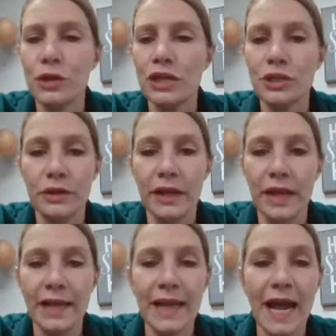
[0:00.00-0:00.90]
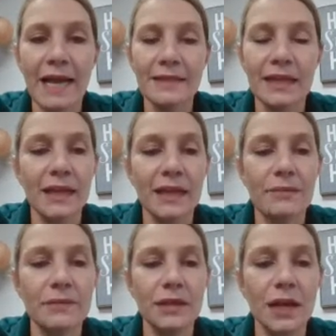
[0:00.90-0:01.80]
treachery and asking
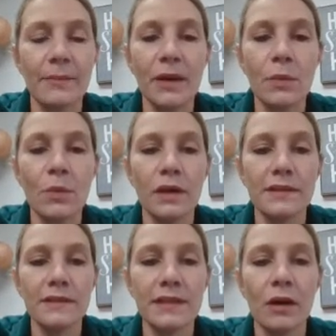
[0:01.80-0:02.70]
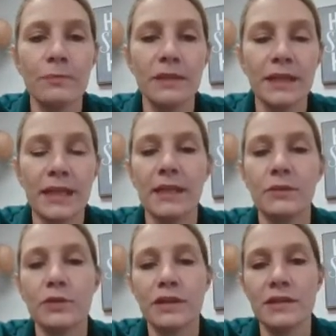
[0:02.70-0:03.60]
him to come at once to help the king
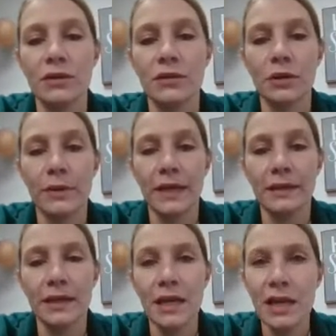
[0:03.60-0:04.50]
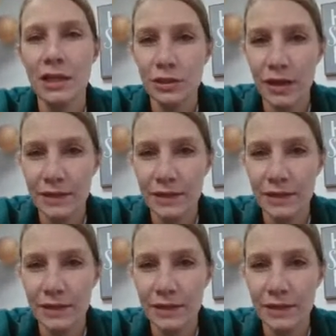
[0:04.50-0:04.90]
and rescue the queen. Do